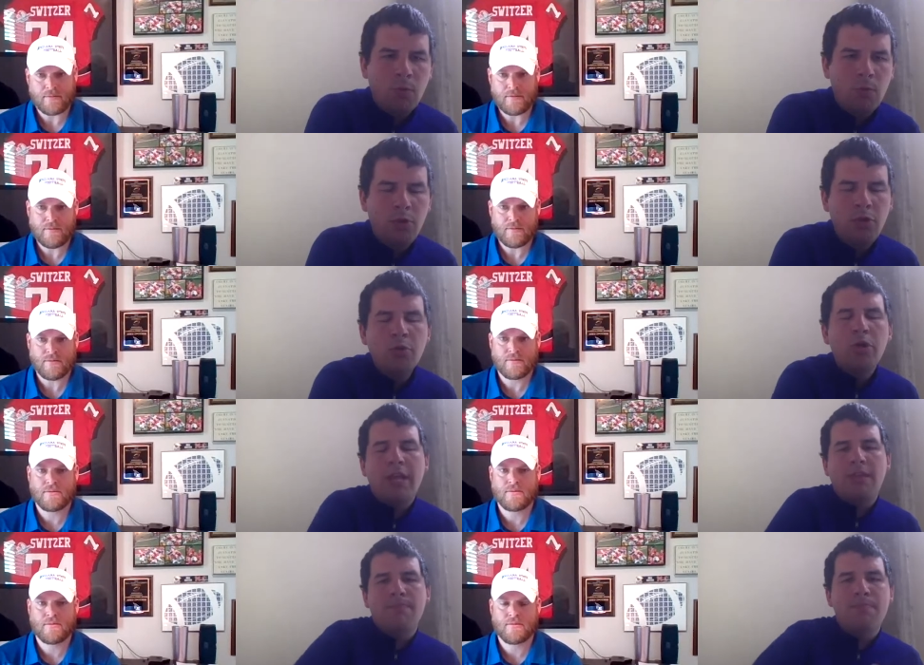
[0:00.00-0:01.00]
Speaker 1: When you look
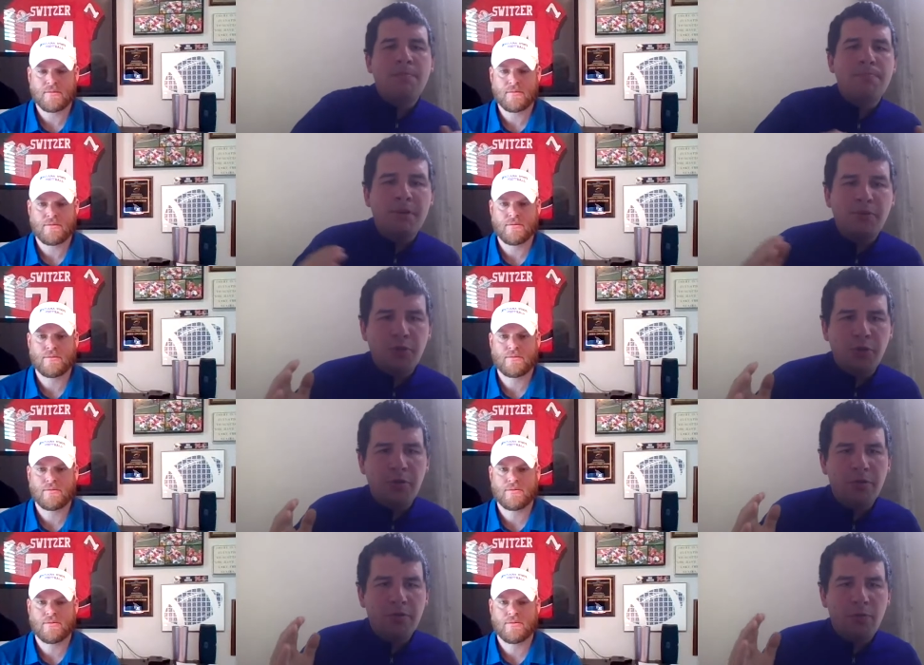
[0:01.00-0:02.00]
at the big
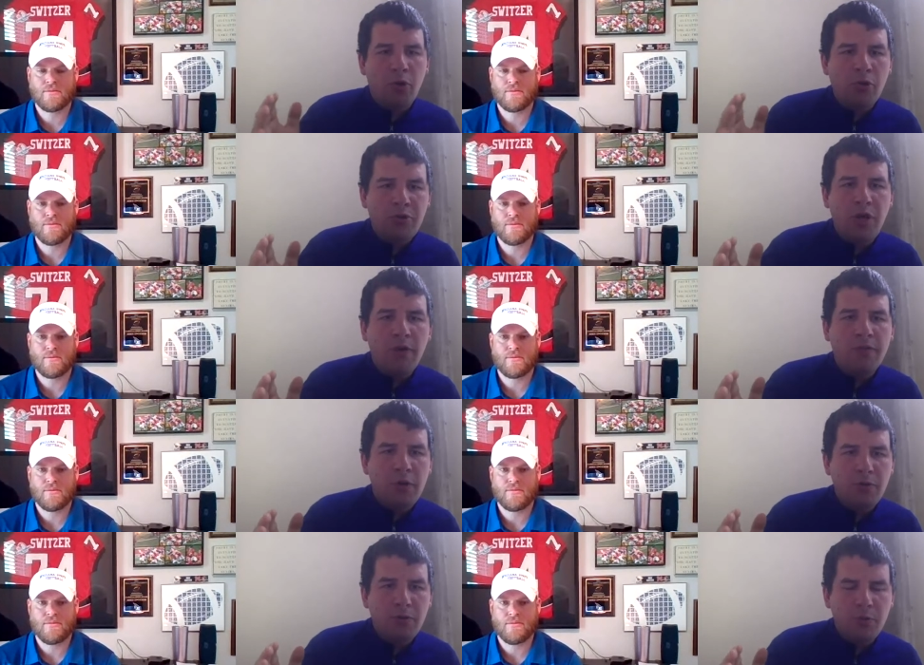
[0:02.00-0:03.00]
picture for yourself,
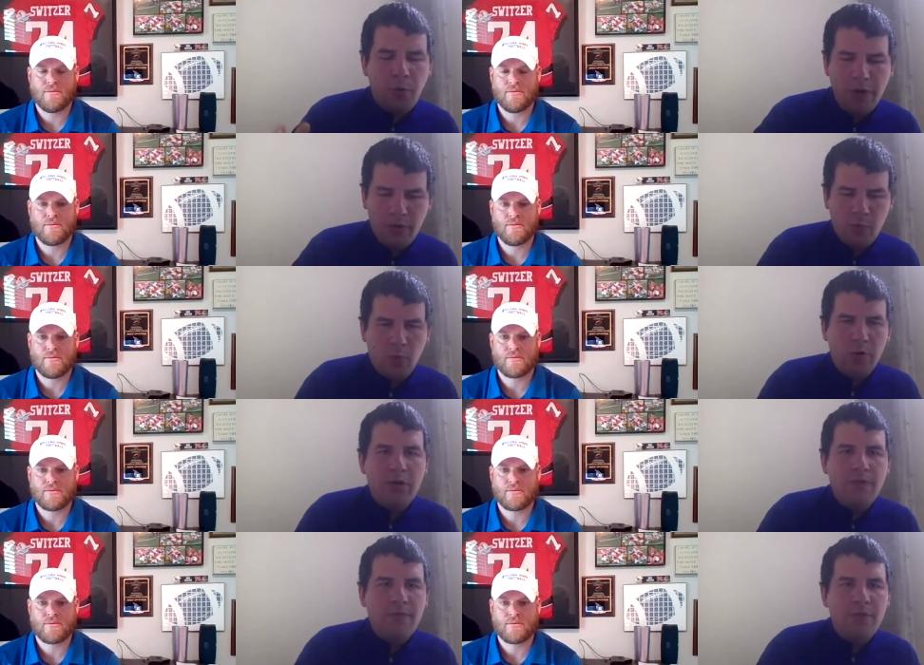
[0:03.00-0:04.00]
Coach Switz, where do
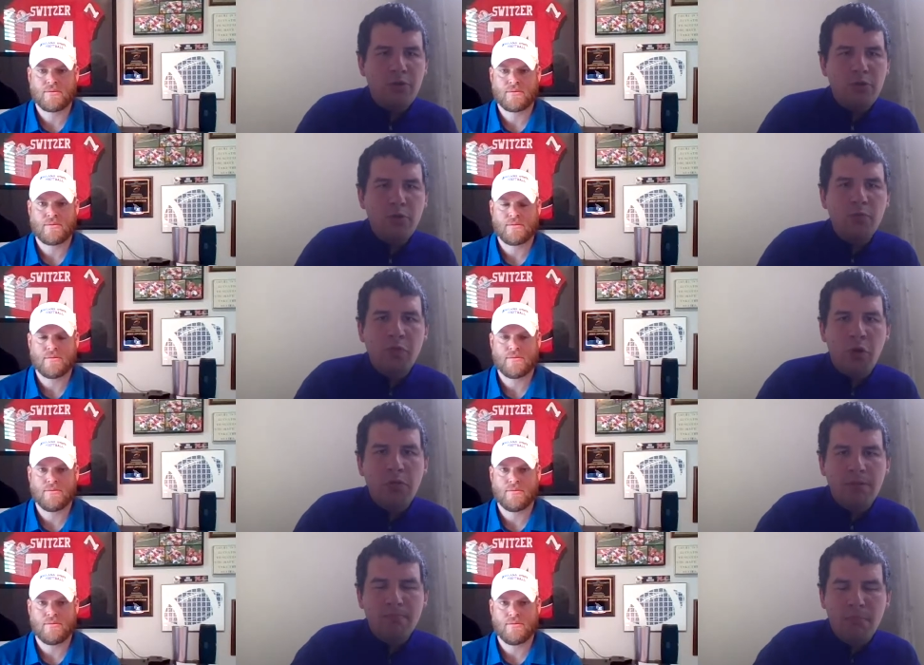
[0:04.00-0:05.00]
you feel you've grown
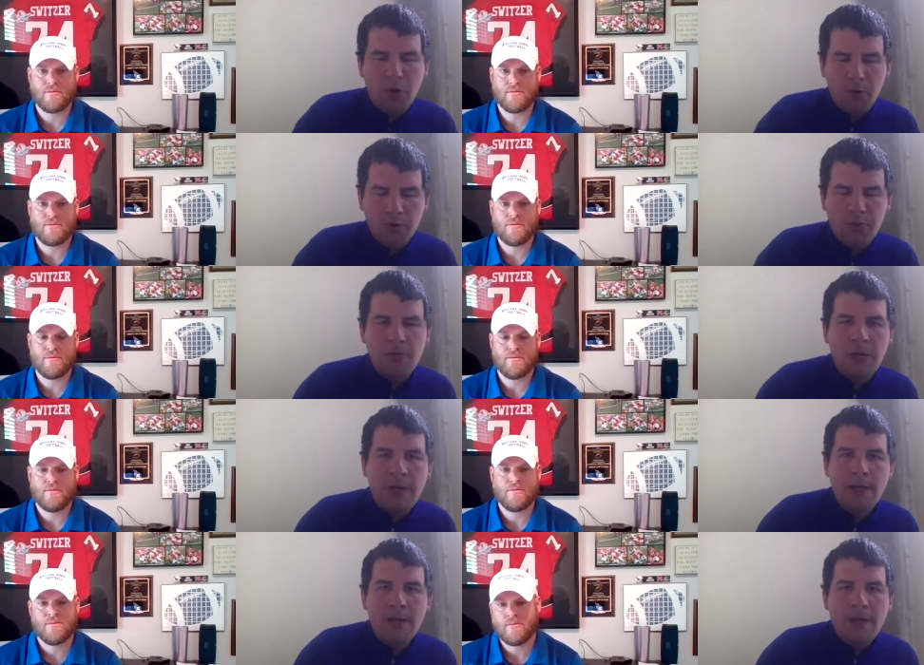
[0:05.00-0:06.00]
the most
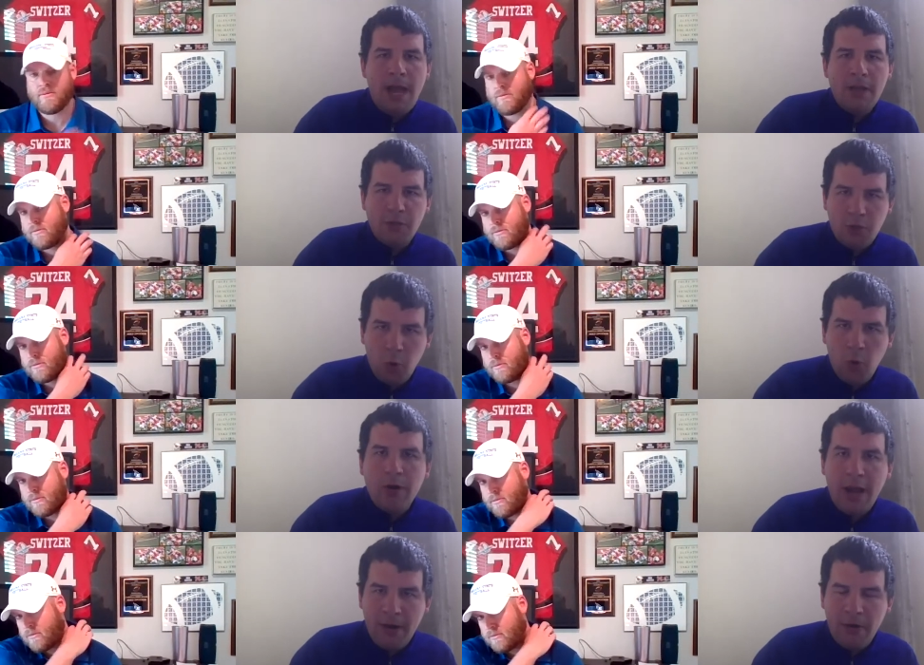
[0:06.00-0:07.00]
as a
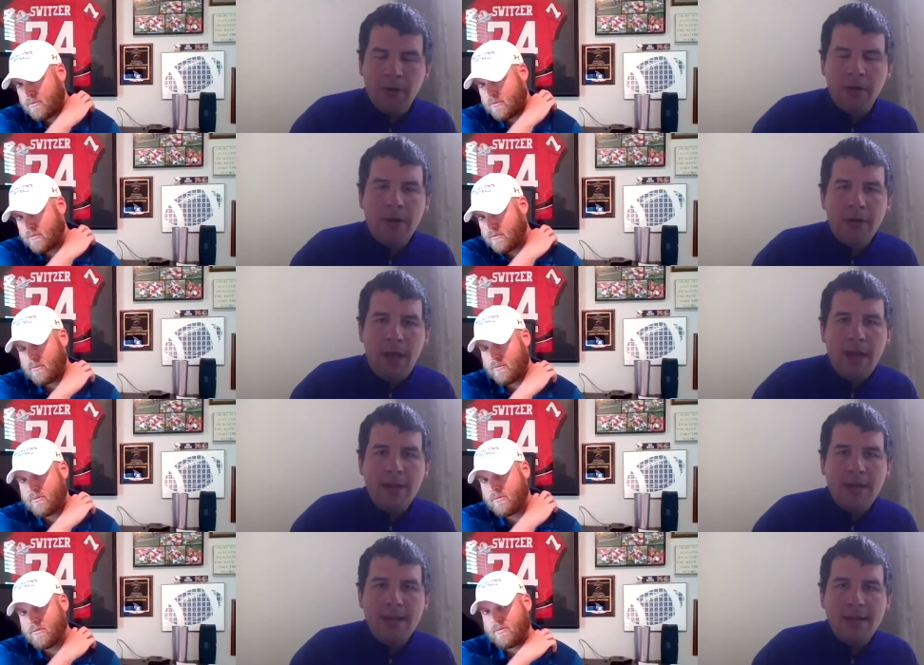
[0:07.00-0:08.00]
coordinator at
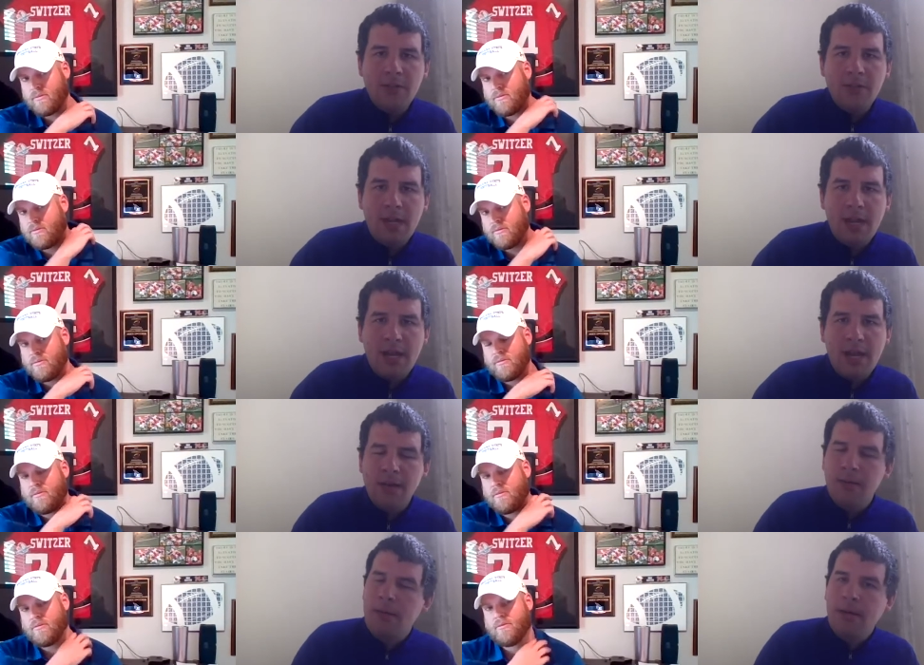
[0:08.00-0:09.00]
Indiana State?
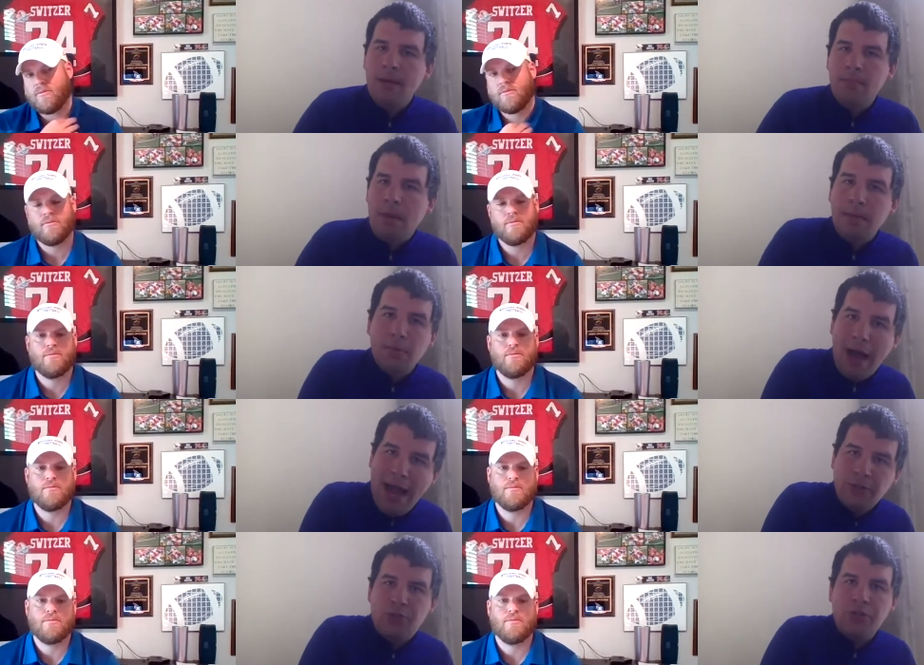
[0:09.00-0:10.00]
And maybe
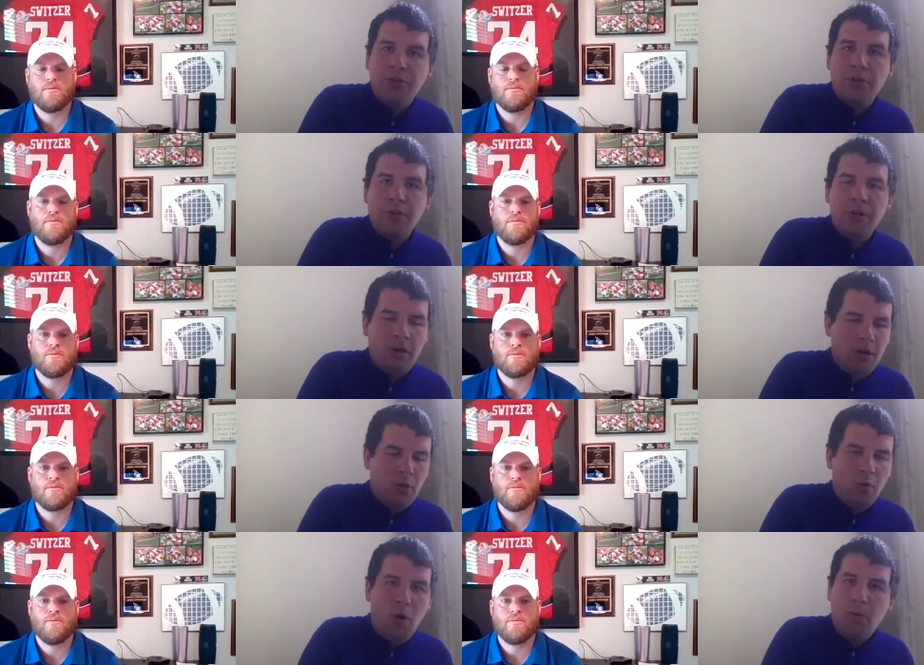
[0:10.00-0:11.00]
last year,
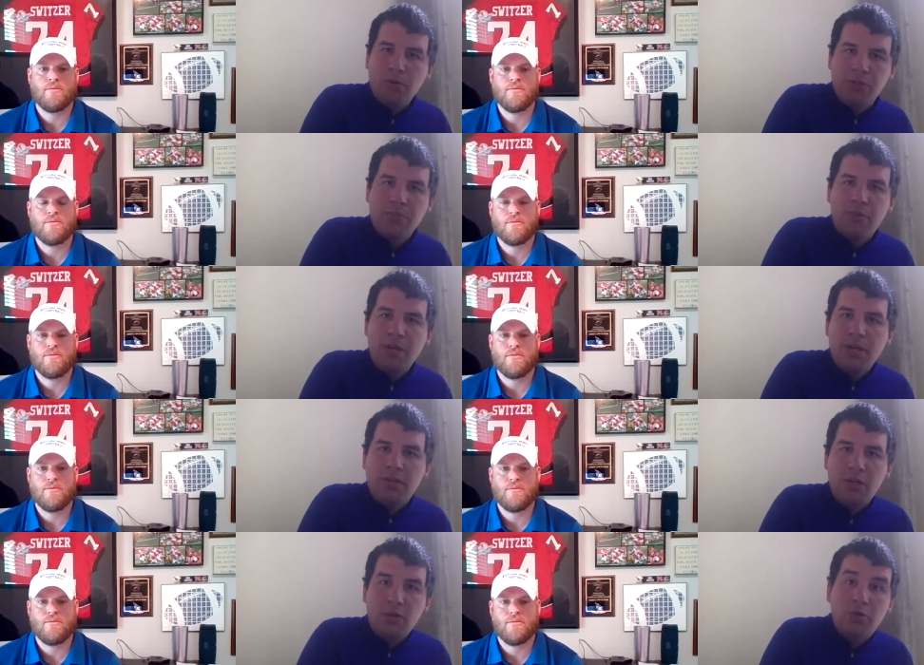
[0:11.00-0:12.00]
what were some things
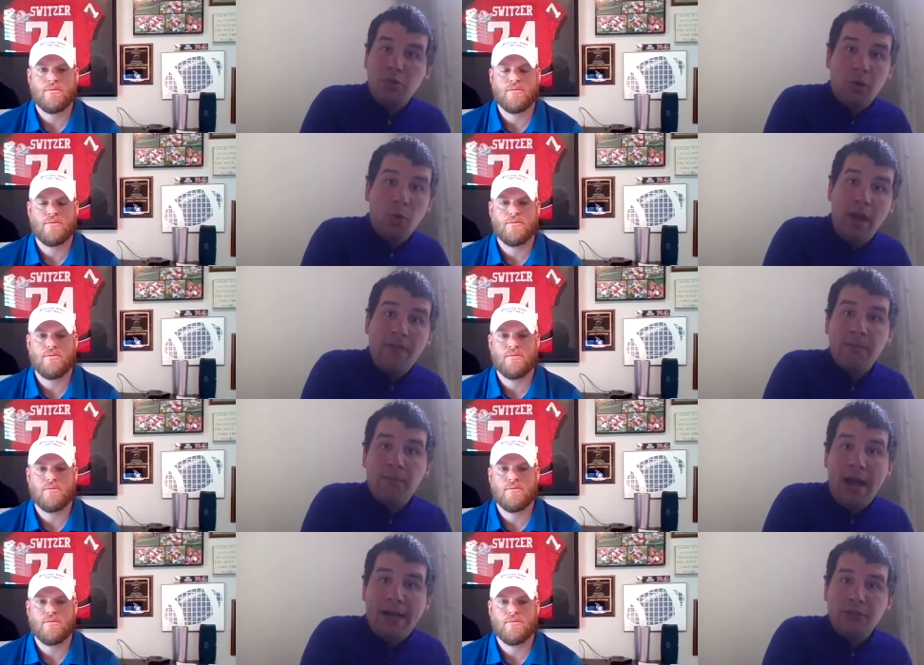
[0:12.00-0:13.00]
that you took away from
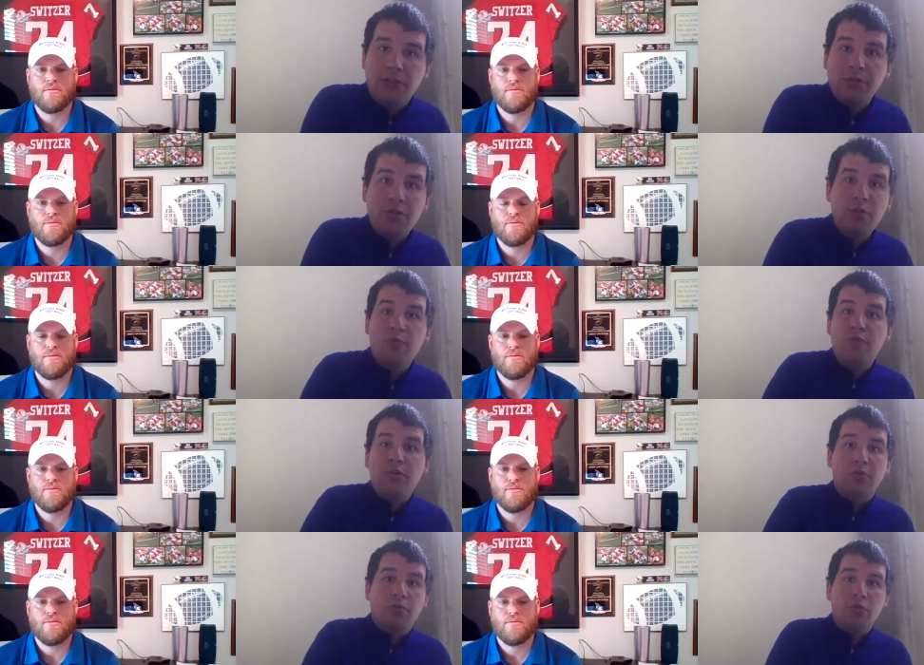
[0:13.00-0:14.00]
last year that you
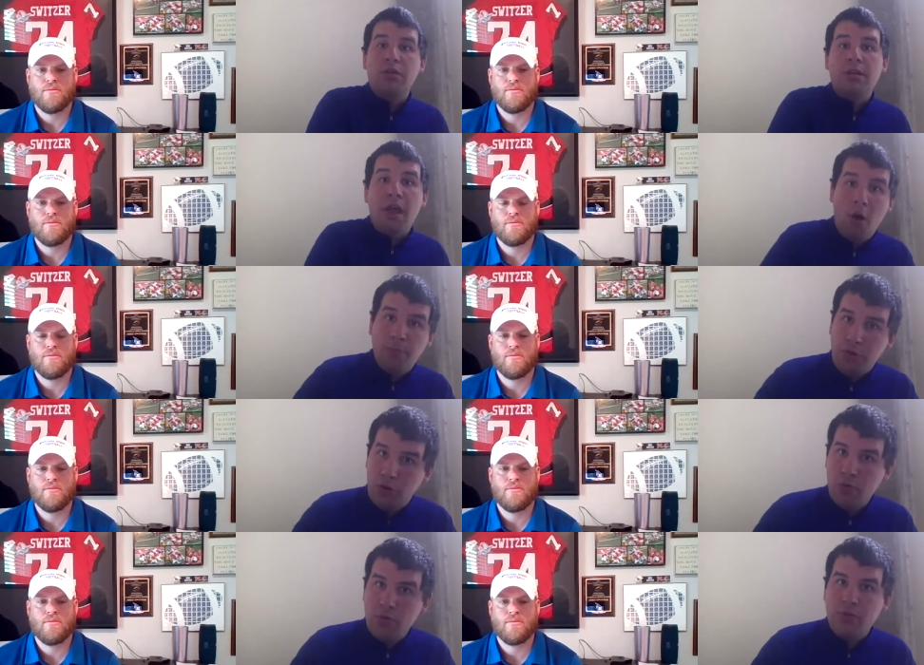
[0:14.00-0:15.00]
feel have really helped
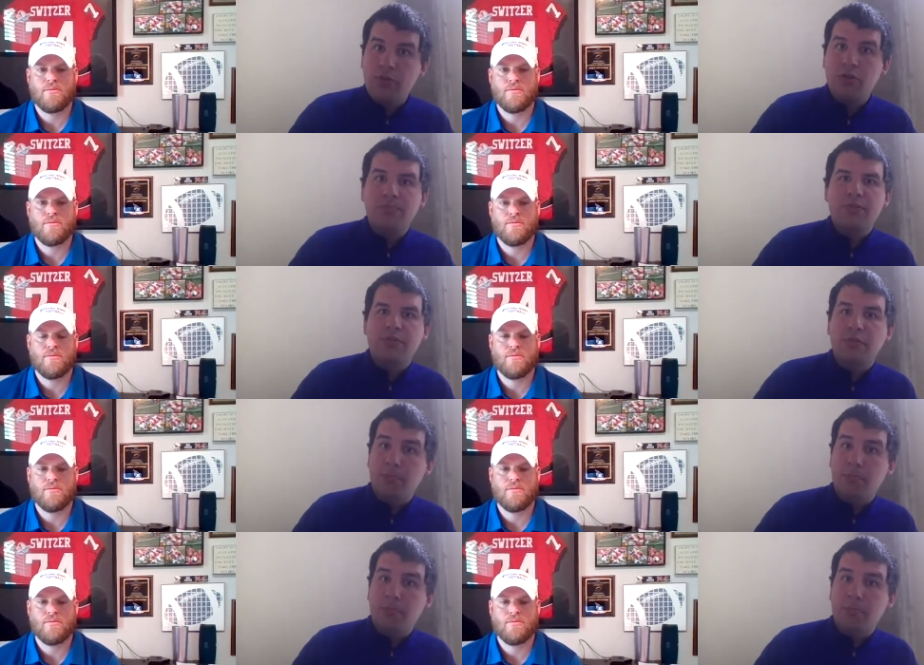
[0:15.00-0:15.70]
you in terms of your